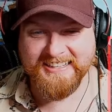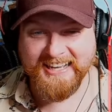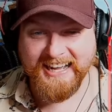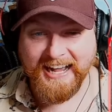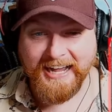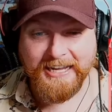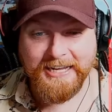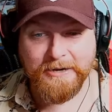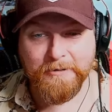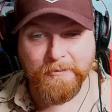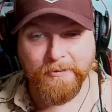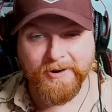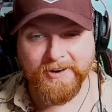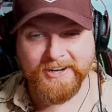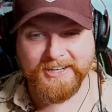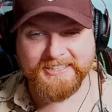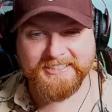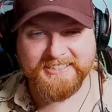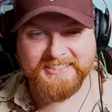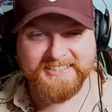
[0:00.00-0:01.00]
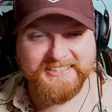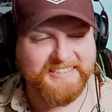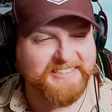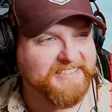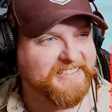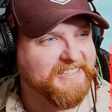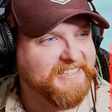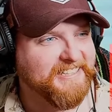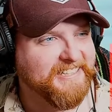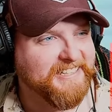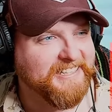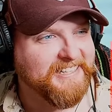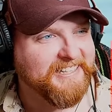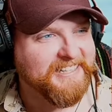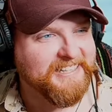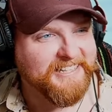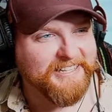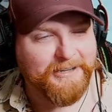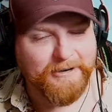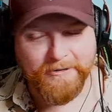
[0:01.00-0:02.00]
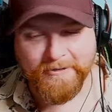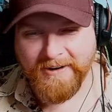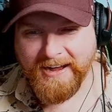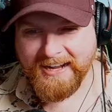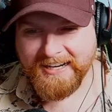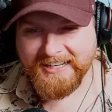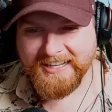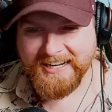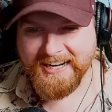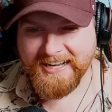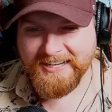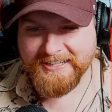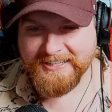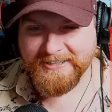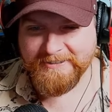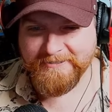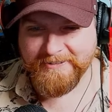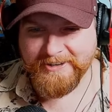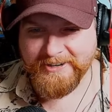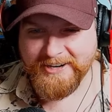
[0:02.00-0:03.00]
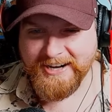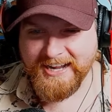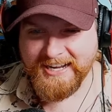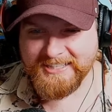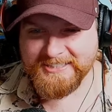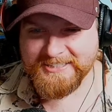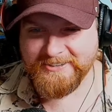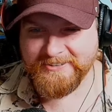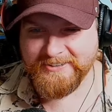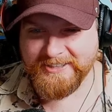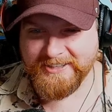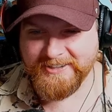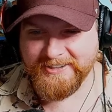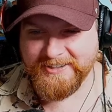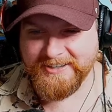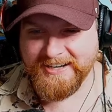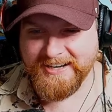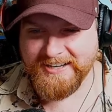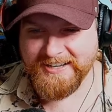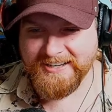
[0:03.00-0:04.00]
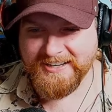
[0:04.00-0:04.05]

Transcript: Hey, it worked. Rocking on the rear axle there.